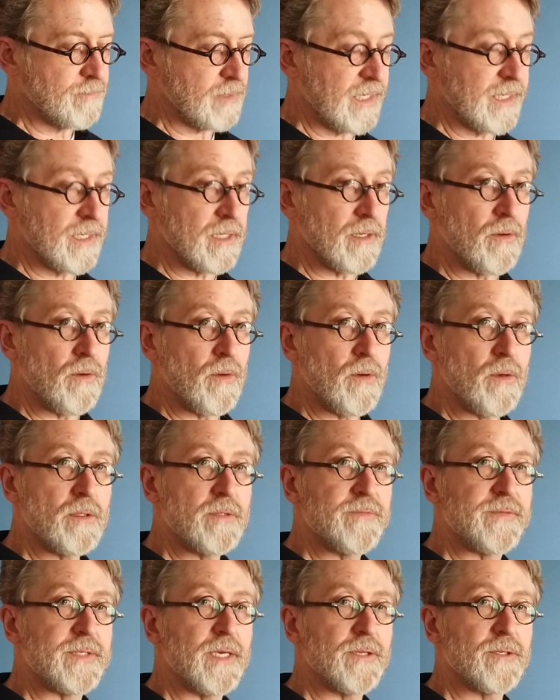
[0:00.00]
like
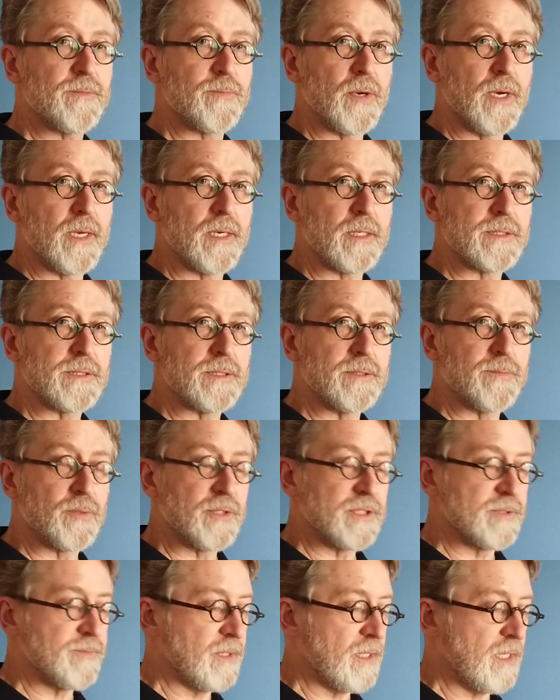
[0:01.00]
all of the other products in the
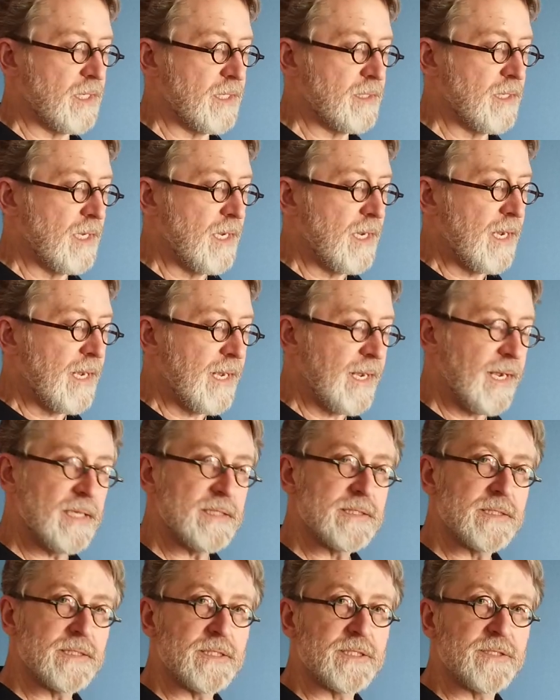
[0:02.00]
Prisma line,
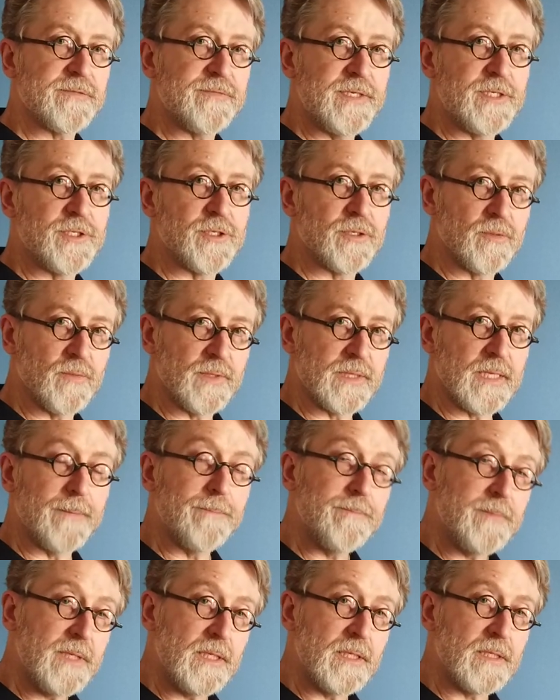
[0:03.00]
has this feature. And what
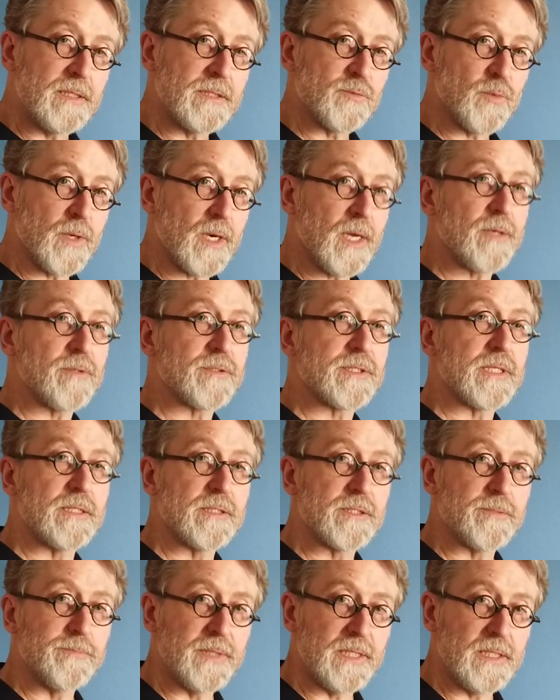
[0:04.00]
that means, what
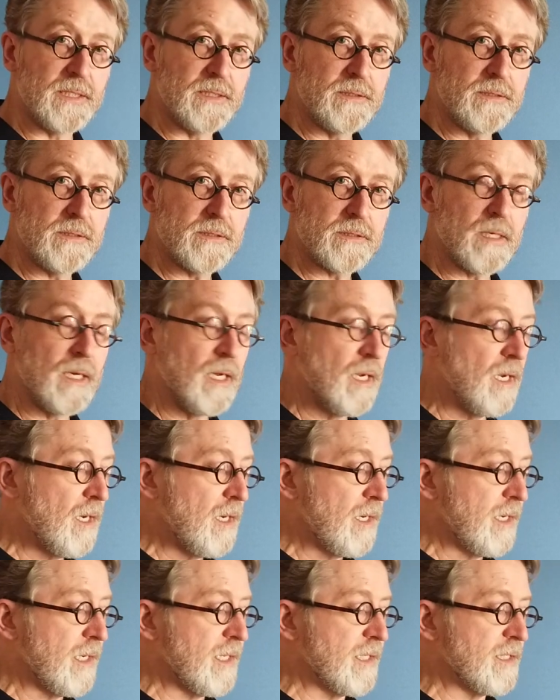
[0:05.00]
Autosense means,
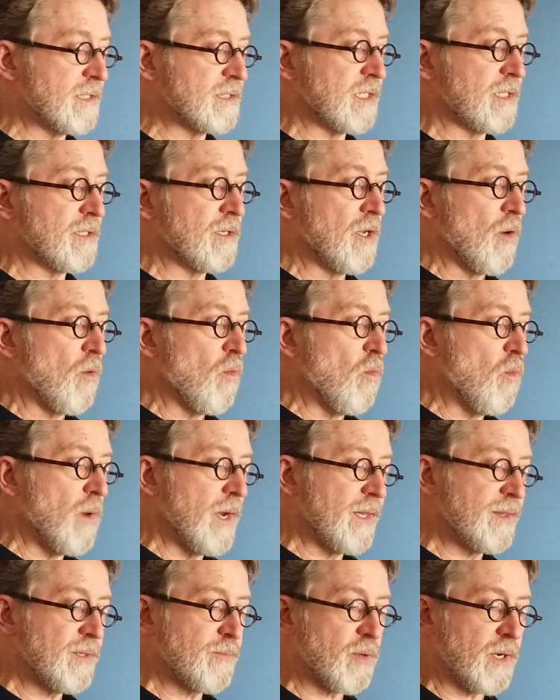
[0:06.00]
is that
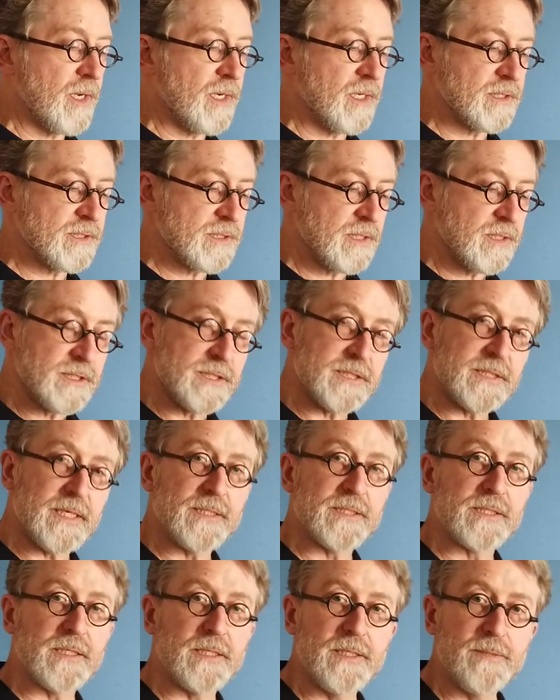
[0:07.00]
when the products
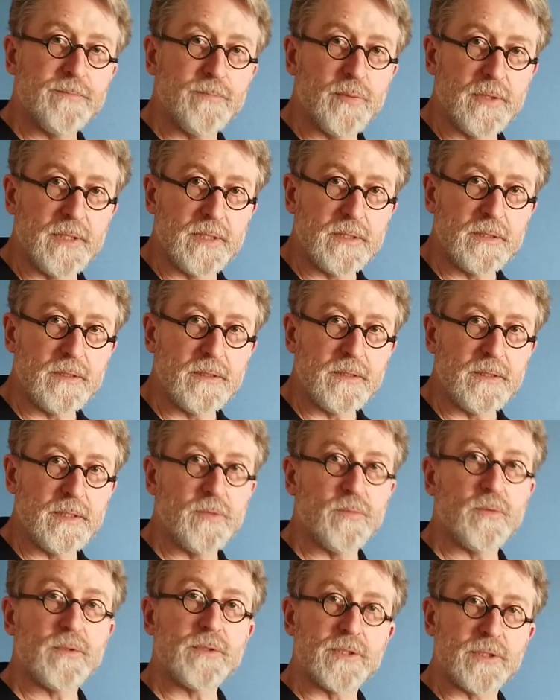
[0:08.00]
sense an input,
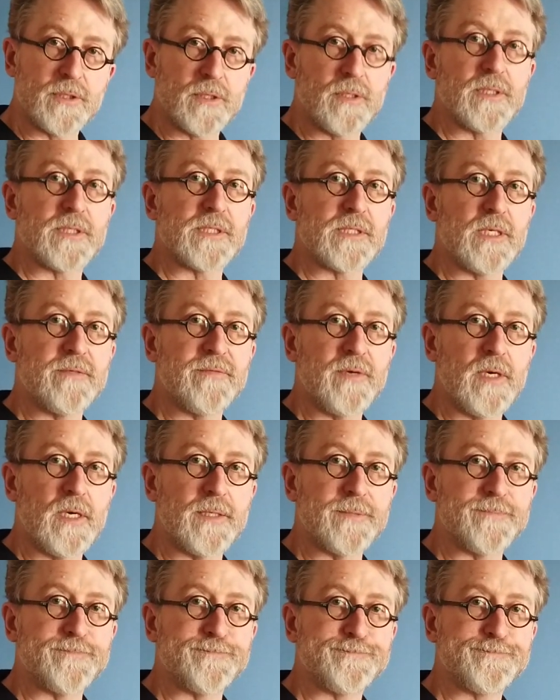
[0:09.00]
it will turn itself
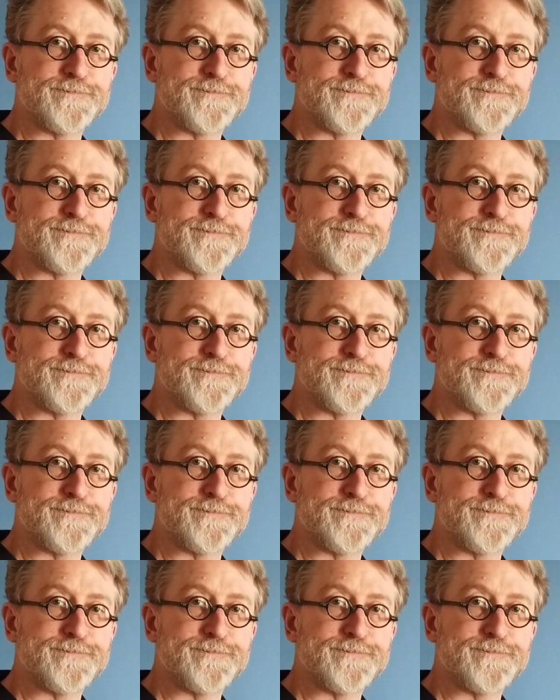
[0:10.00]
on.